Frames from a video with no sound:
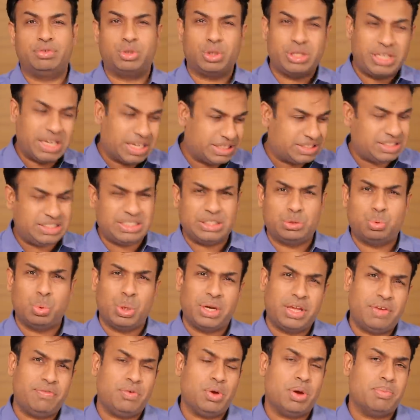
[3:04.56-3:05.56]
So yes, this
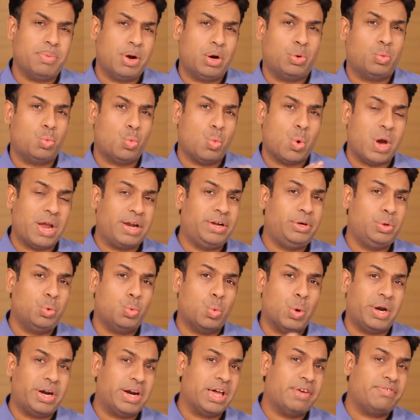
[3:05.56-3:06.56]
will give you about 1 to
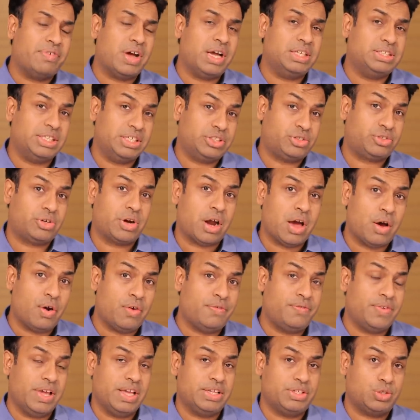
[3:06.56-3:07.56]
1.5 hours extra
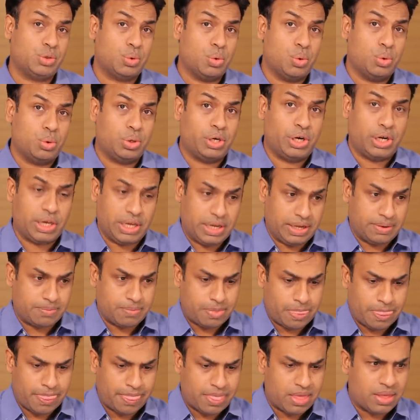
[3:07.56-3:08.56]
of SOT.
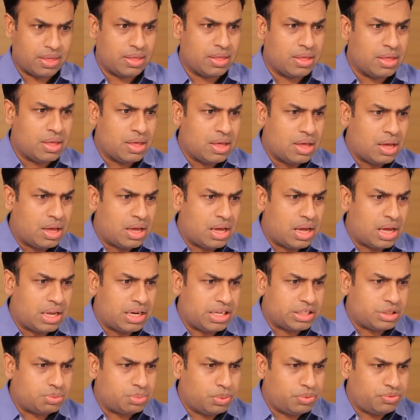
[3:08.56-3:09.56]

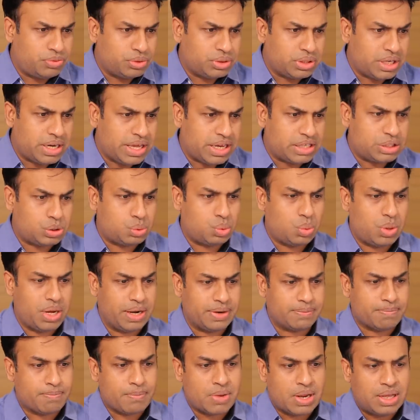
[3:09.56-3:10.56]
Let's move to the next
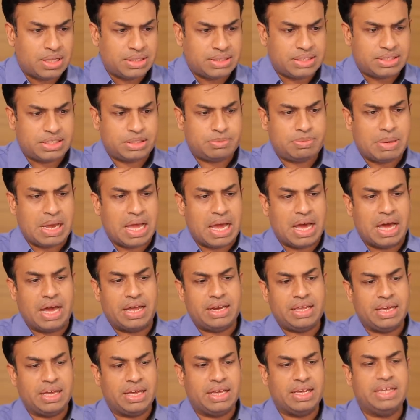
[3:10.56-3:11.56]
one. This is by
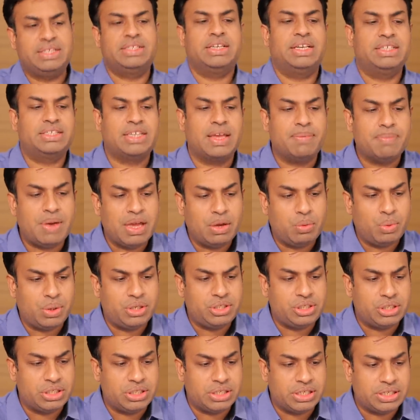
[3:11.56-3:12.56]
Arya. He's asking, my
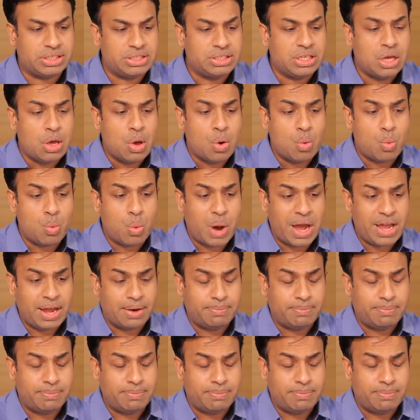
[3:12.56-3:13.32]
question is, why